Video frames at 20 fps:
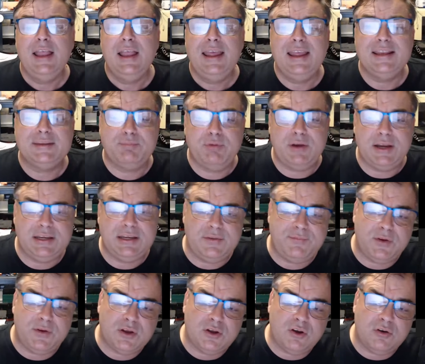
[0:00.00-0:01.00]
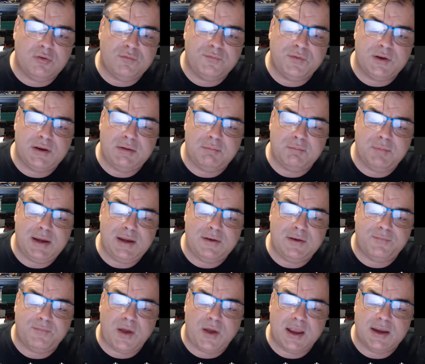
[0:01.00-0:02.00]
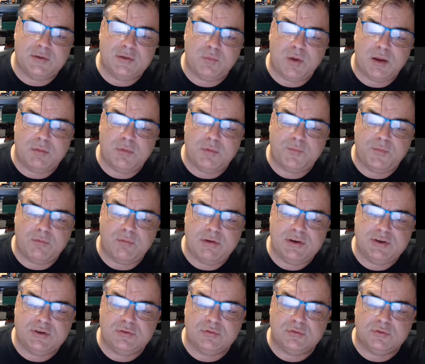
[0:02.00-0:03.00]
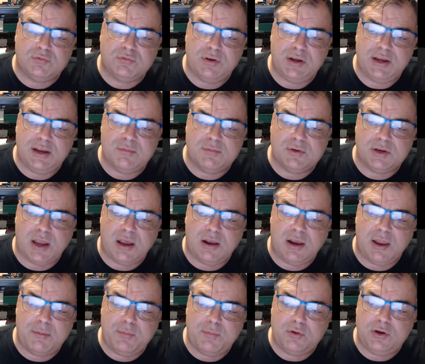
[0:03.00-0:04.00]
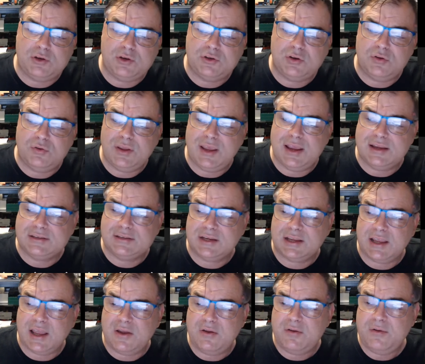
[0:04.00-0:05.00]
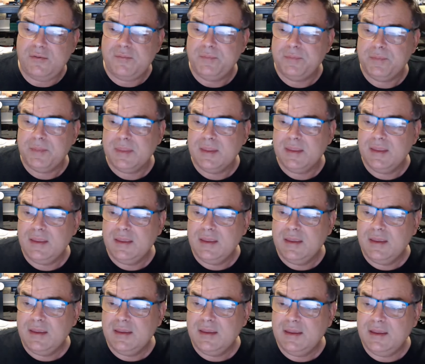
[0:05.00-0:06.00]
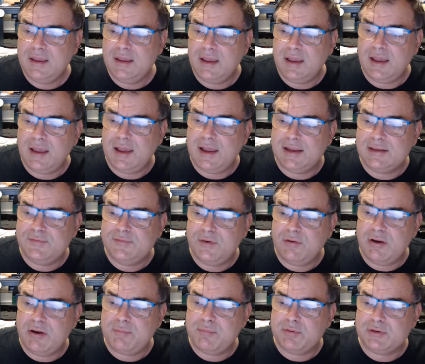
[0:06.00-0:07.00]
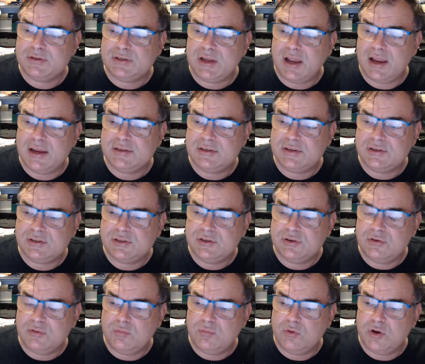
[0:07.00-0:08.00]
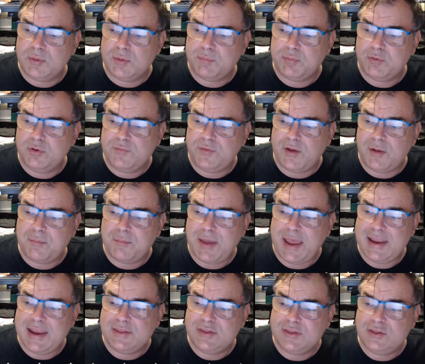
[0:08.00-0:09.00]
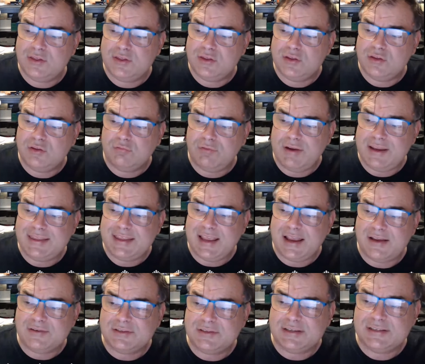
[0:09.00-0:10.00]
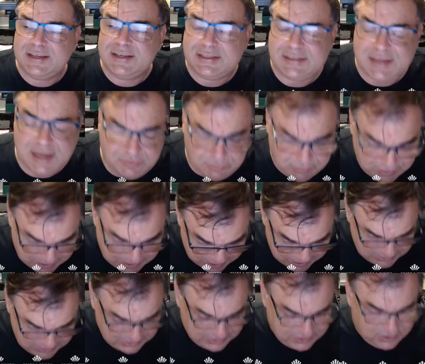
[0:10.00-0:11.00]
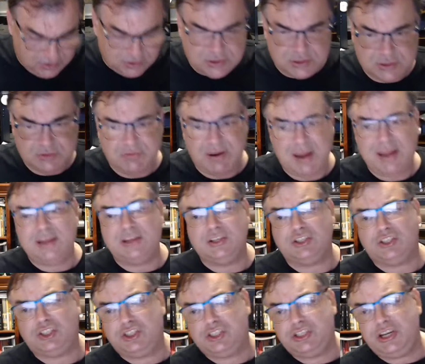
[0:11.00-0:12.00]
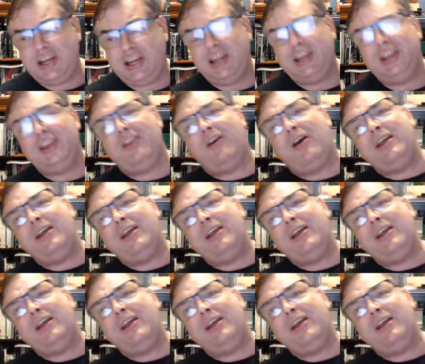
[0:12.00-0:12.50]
It's pretty difficult for me to find one with original tritium dial. I bought it 2 years ago. It's very precise and still waterproof. I paid 3,680 Australian shit. You know,